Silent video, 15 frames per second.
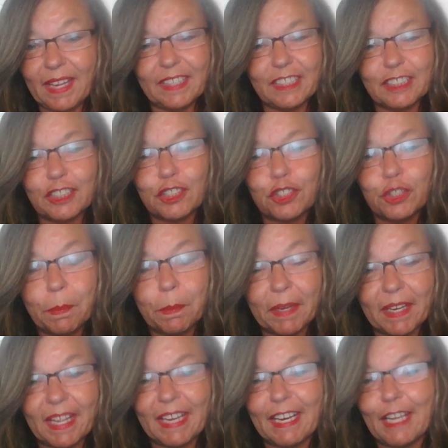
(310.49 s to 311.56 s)
And it's
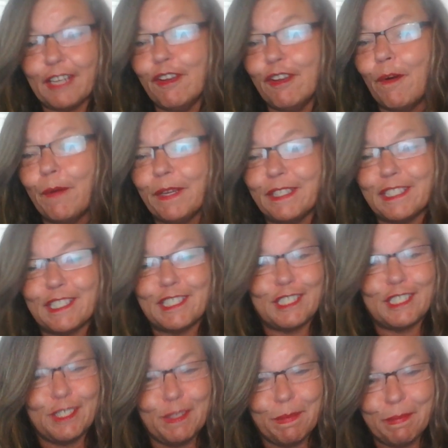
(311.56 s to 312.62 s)
stupid, and I know it's
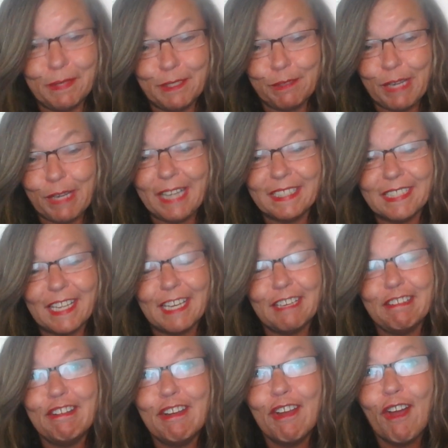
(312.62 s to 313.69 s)
stupid, you guys. I
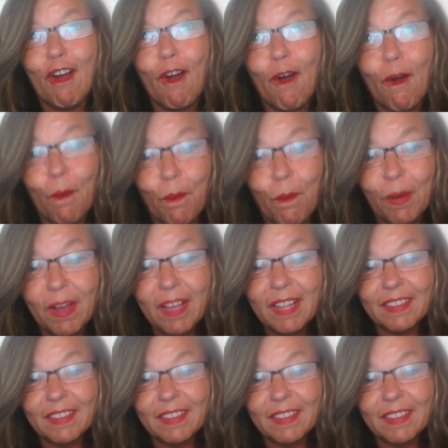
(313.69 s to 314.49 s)
know.